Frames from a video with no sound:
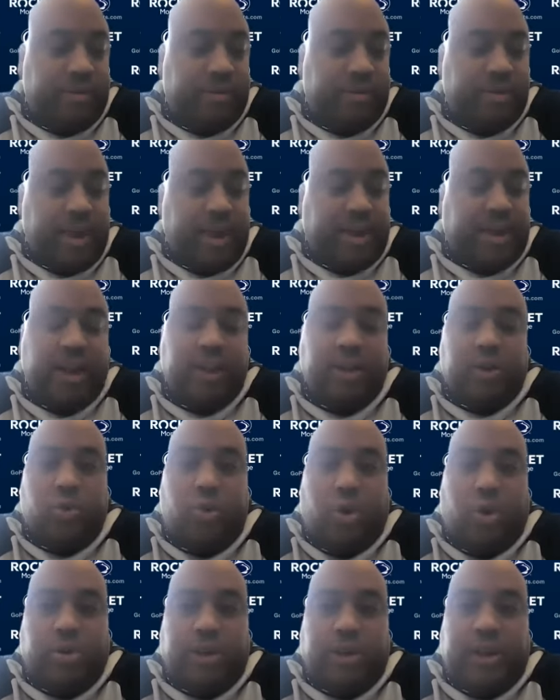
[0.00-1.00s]
that kind of
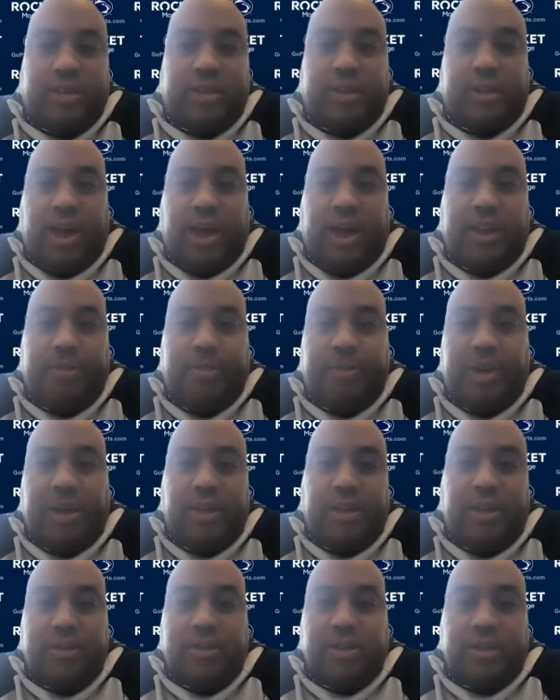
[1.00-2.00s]
quote has a lot of
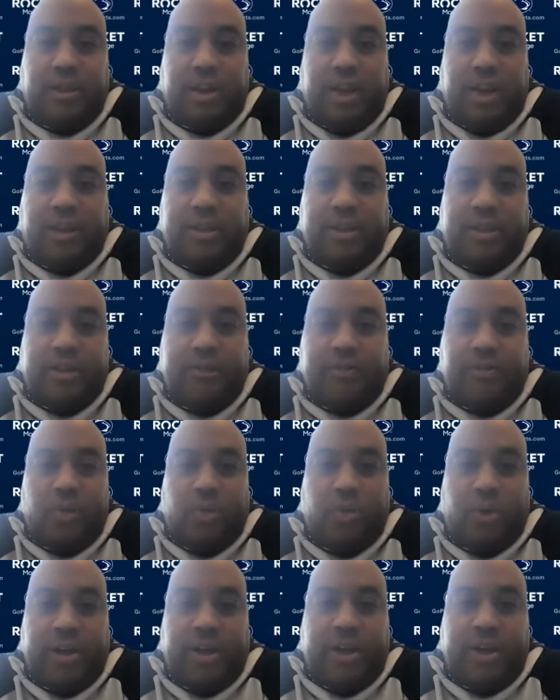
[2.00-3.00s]
meanings in a lot of different
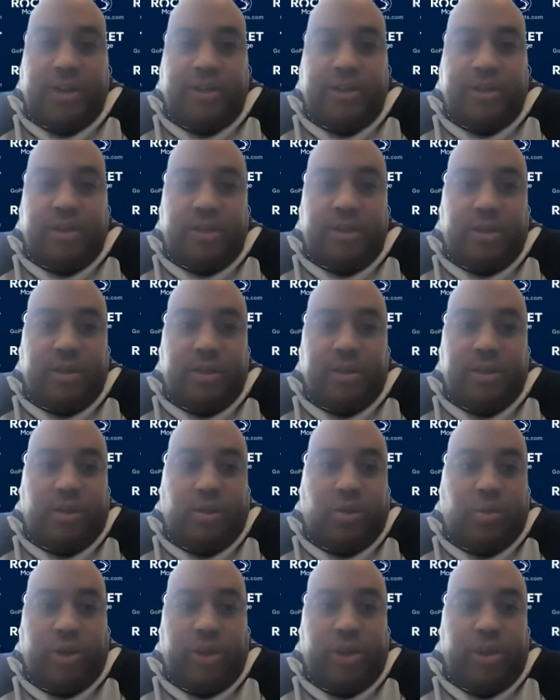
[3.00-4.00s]
ways. And, you
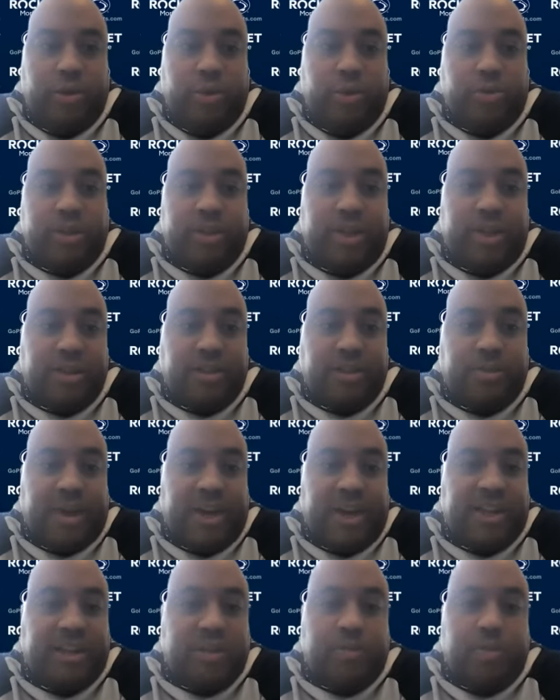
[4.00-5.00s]
know, we use it as a
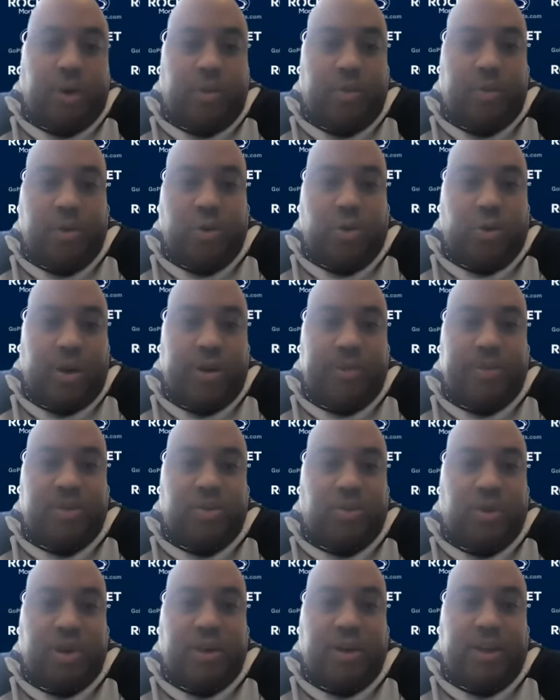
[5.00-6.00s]
basketball program as
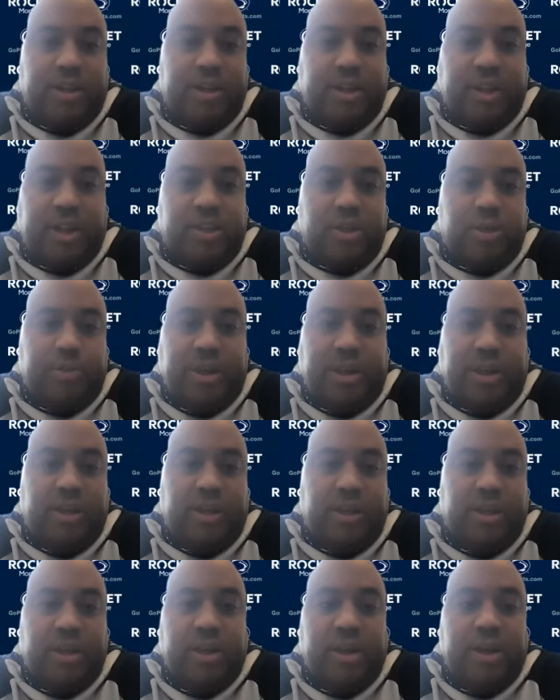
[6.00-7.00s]
well. I
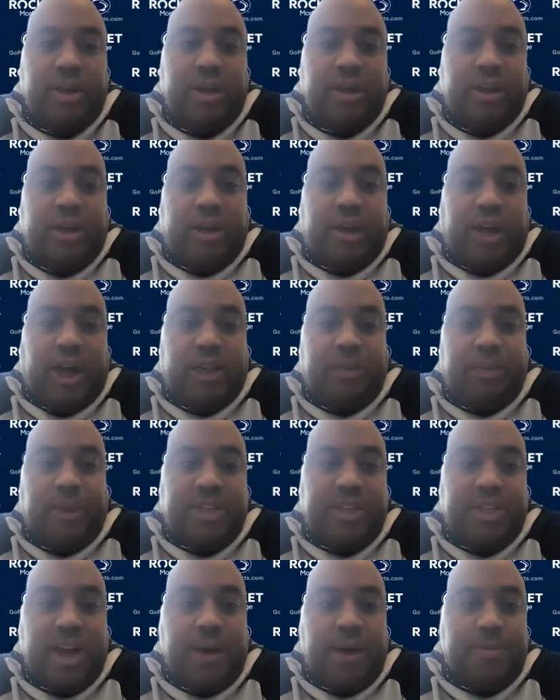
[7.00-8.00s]
spend a lot of my
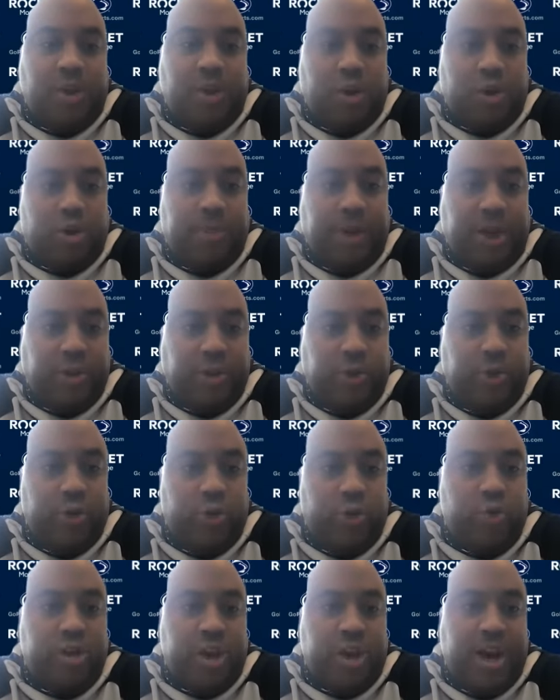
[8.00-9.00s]
time talking about do
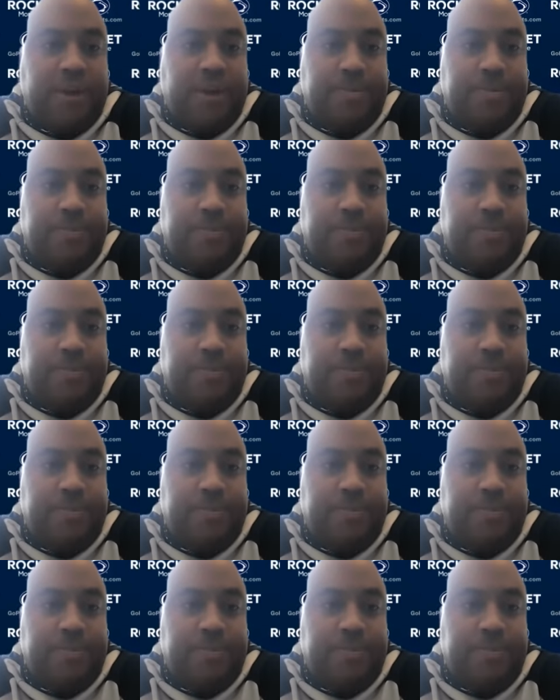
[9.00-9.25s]
your job.